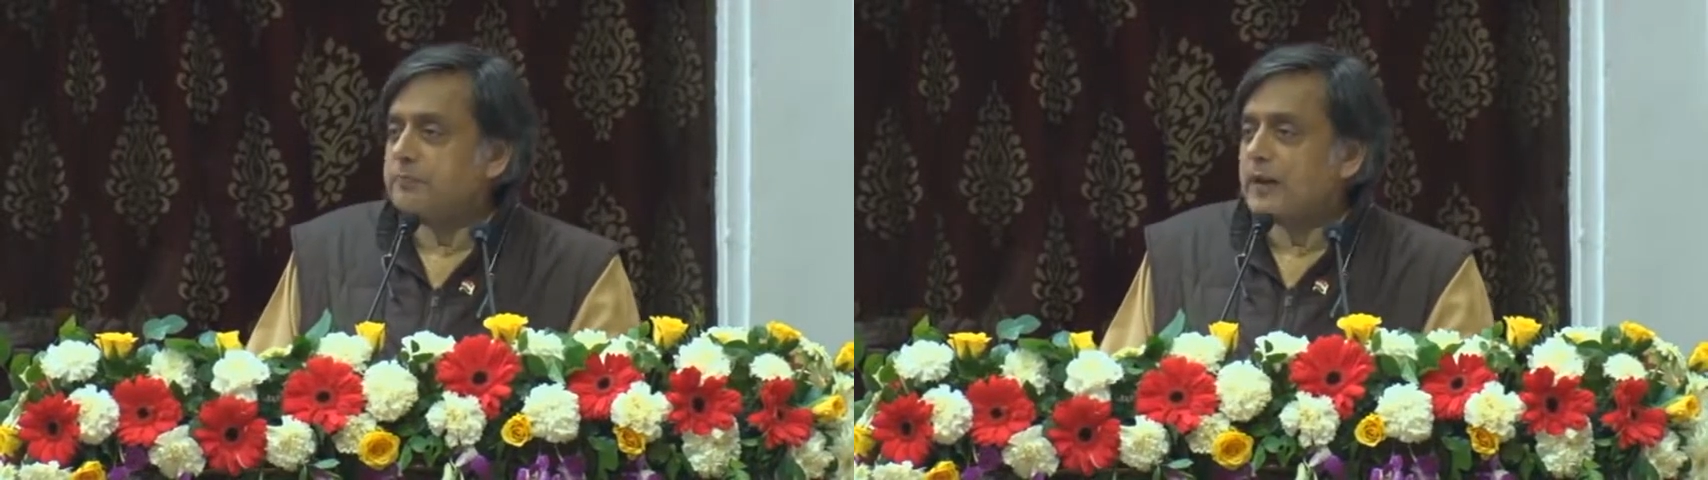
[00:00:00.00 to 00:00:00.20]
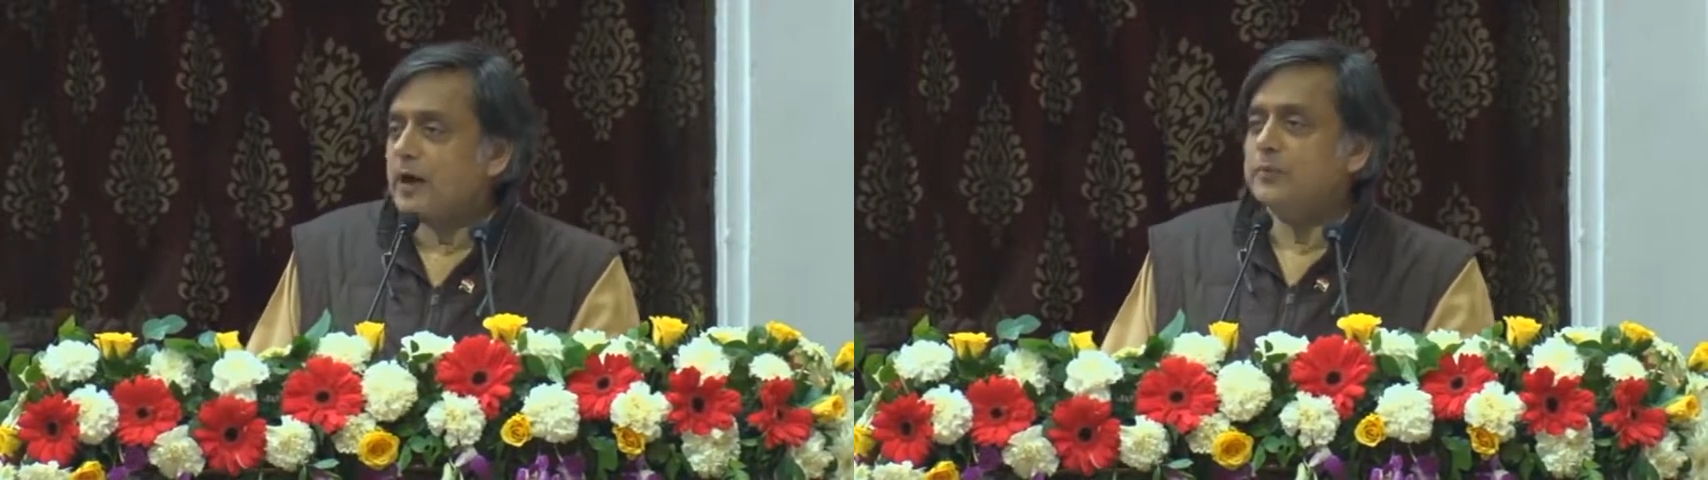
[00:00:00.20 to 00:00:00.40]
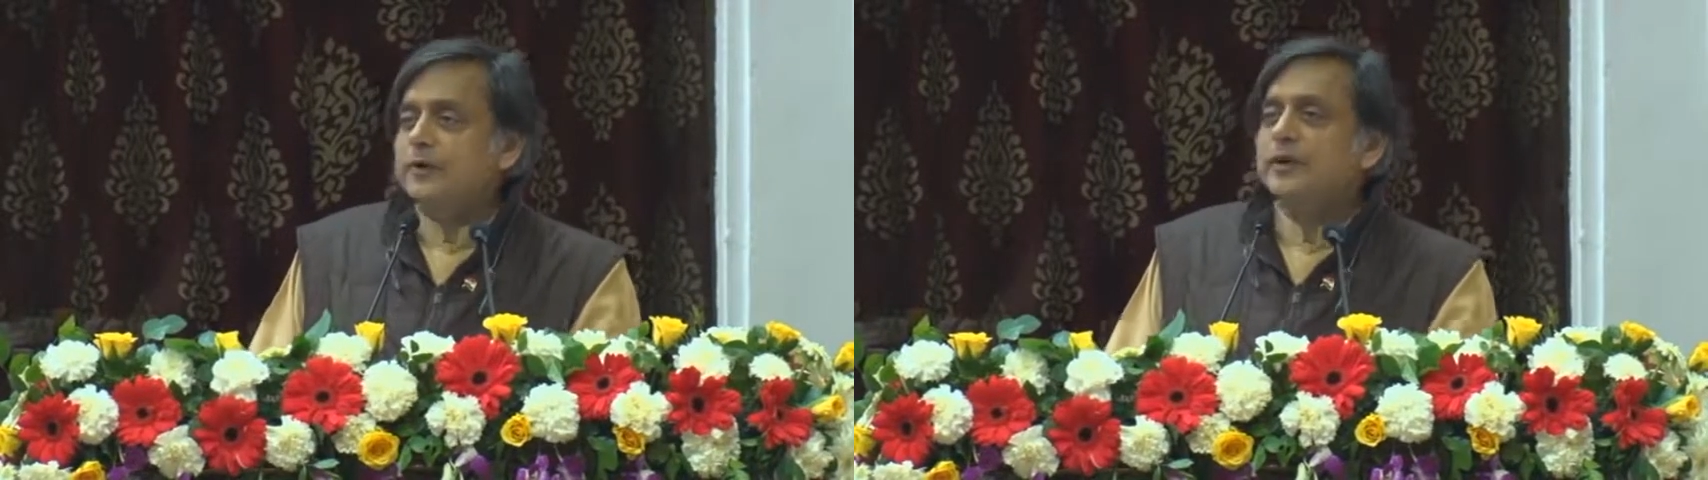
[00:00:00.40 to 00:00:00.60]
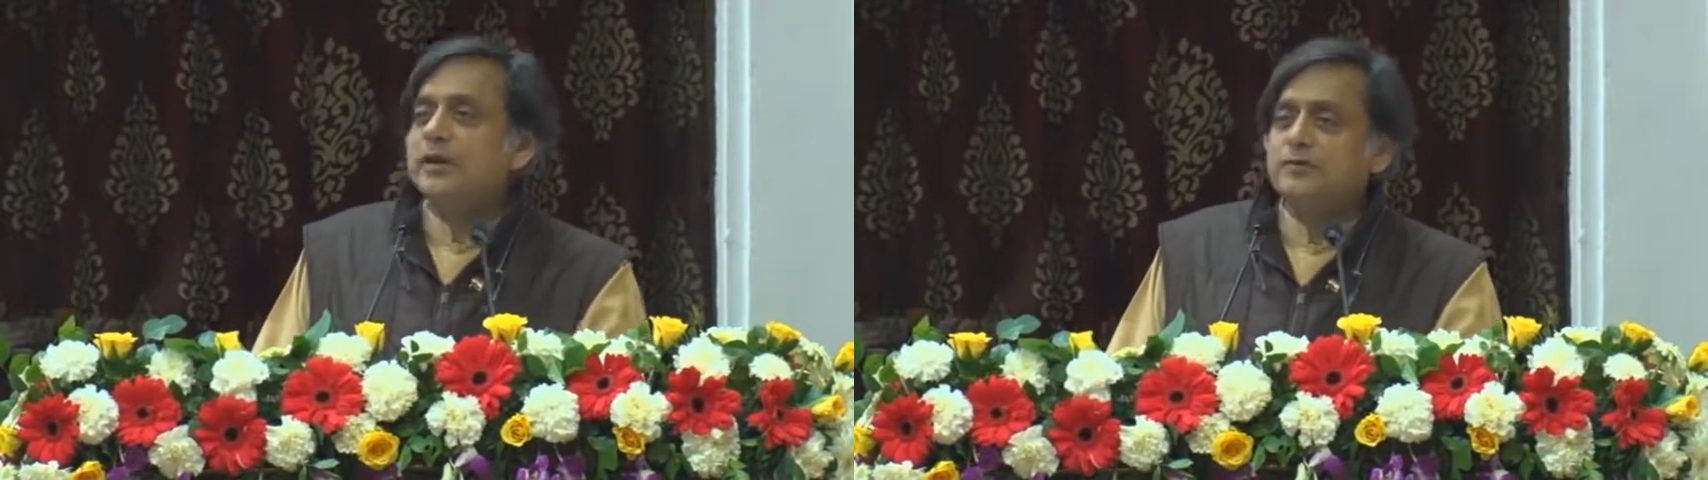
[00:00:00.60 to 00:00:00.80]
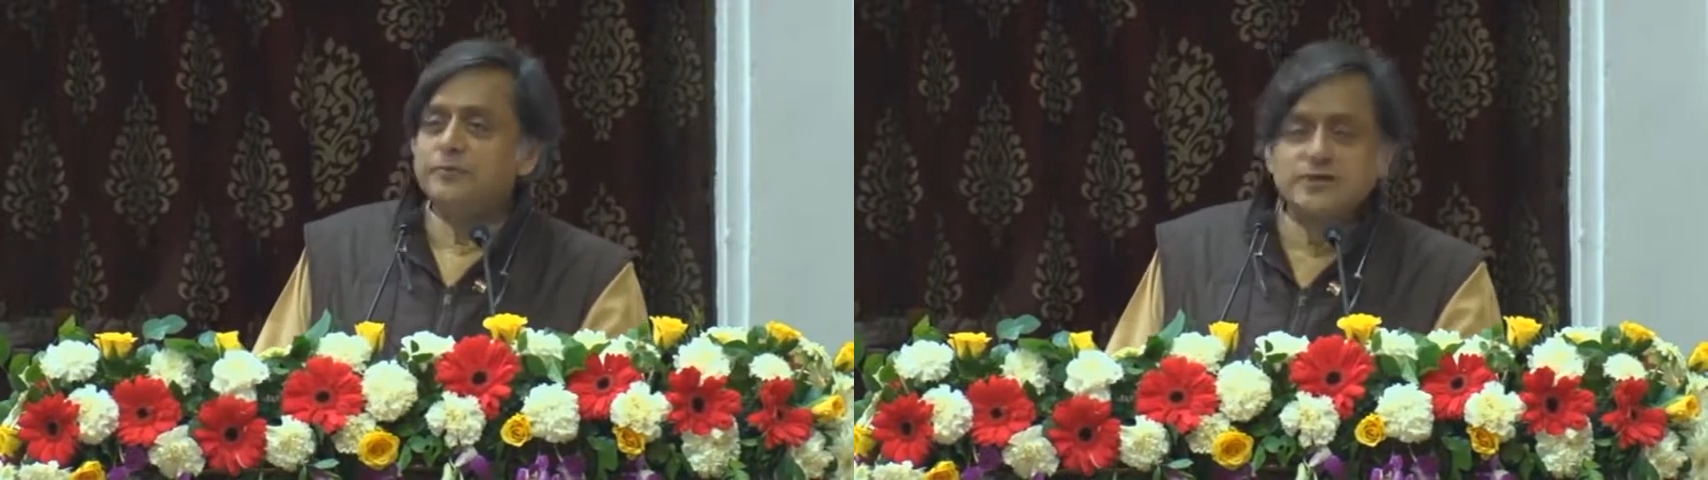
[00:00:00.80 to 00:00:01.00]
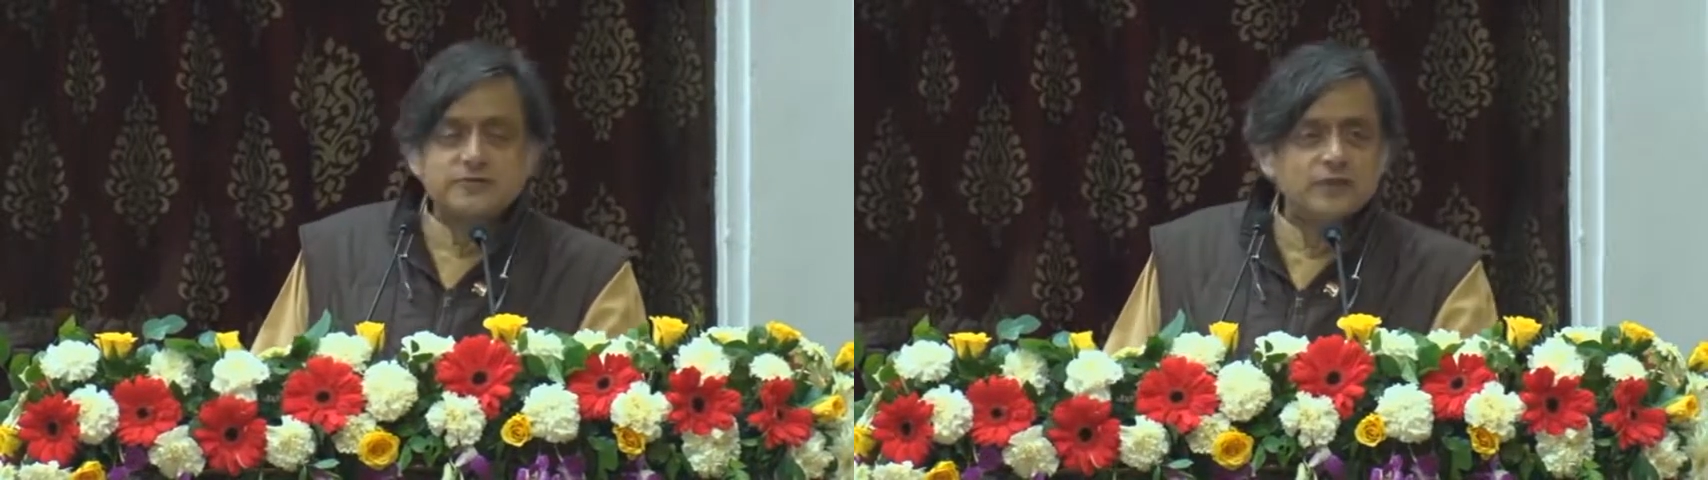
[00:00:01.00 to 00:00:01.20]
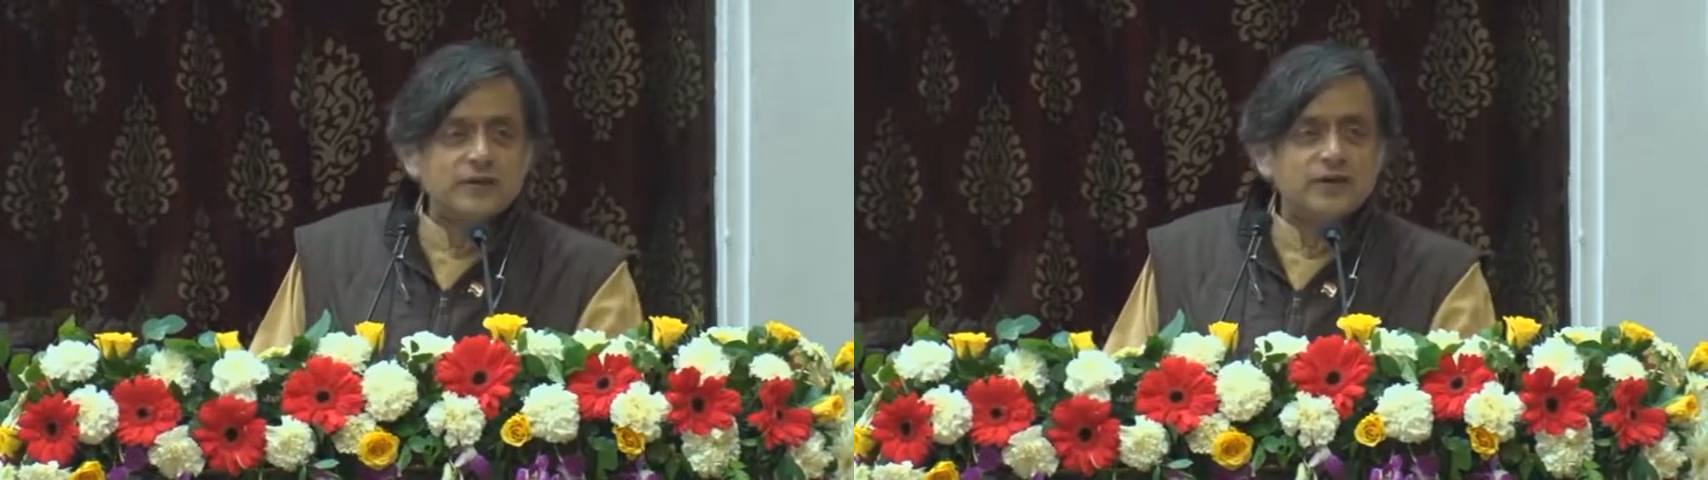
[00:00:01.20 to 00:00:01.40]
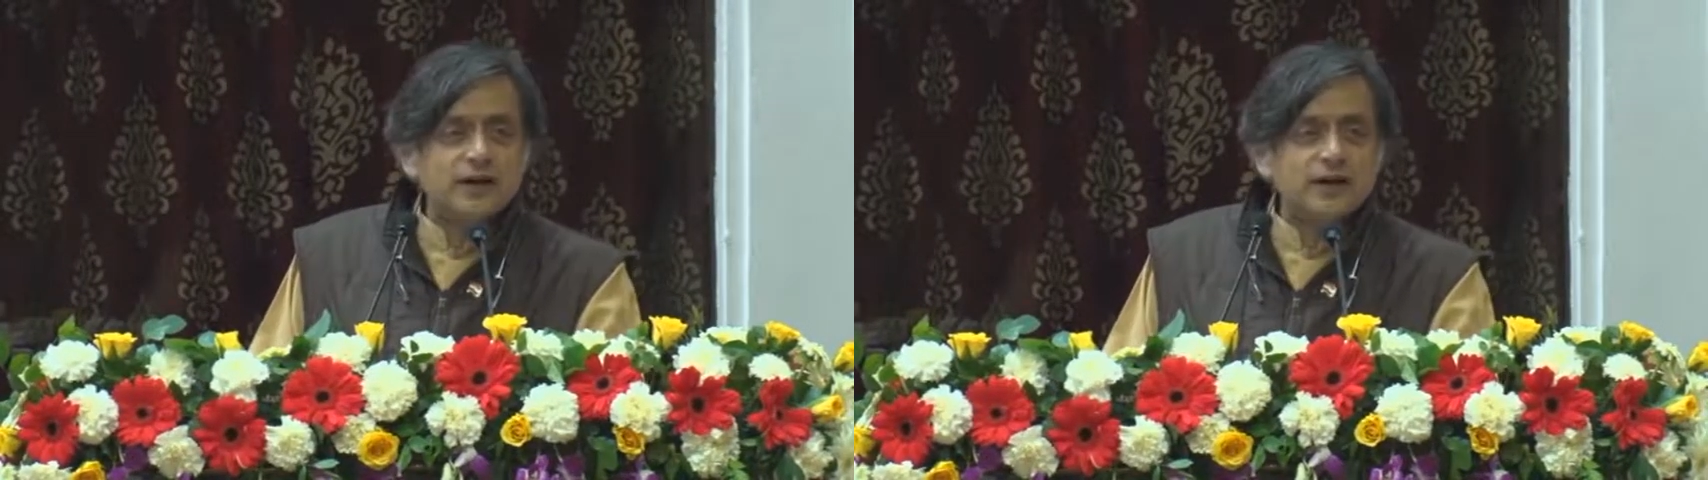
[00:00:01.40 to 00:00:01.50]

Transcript: How many governments fell?